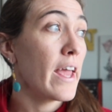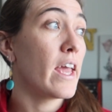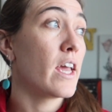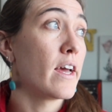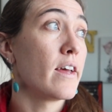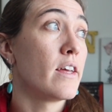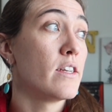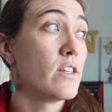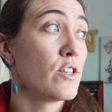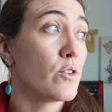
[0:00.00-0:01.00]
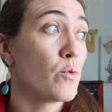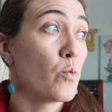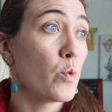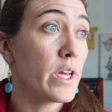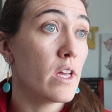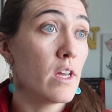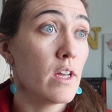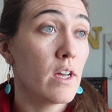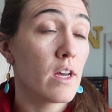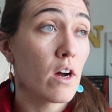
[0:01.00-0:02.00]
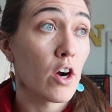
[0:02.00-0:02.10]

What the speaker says: And we